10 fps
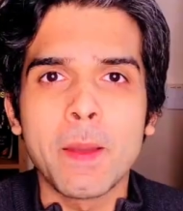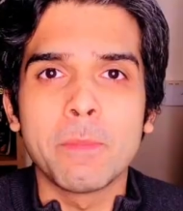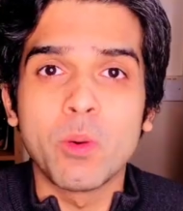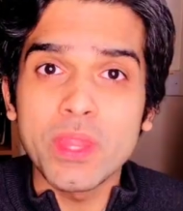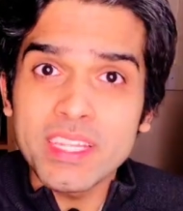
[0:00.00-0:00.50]

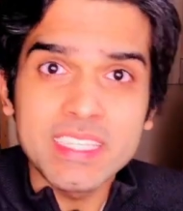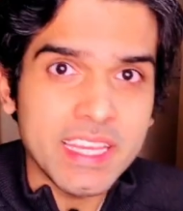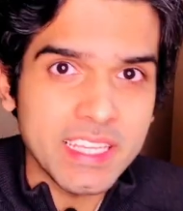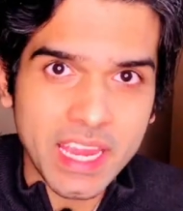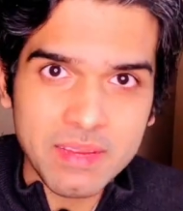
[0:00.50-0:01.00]
But when the day
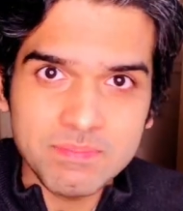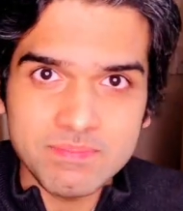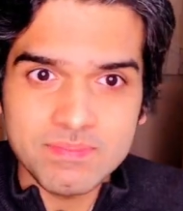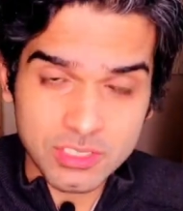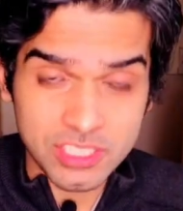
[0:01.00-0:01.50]
came,
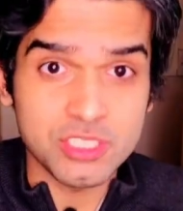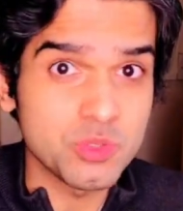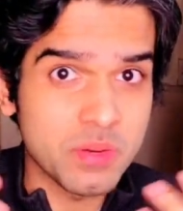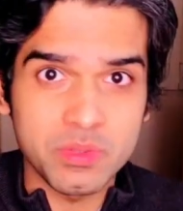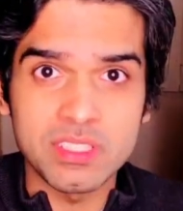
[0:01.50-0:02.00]
I still
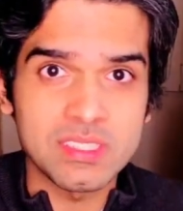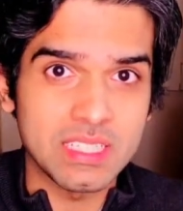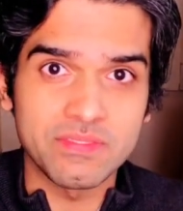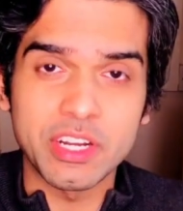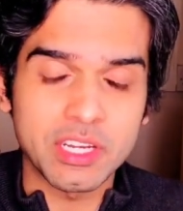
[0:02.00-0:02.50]
remember the
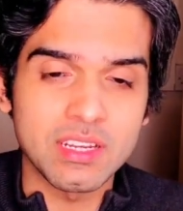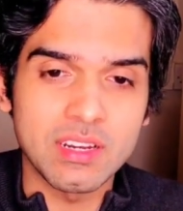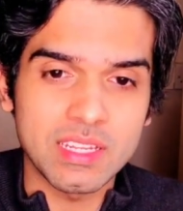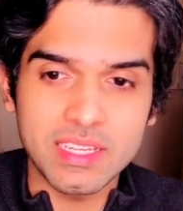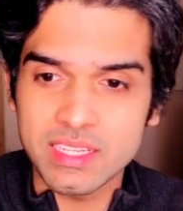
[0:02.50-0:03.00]
scene very
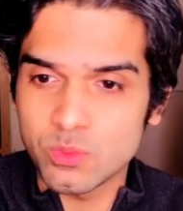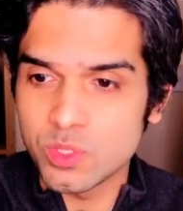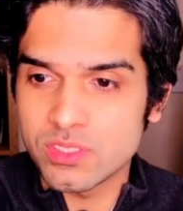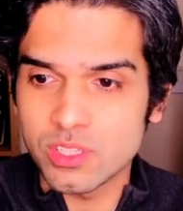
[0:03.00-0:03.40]
clearly. It was a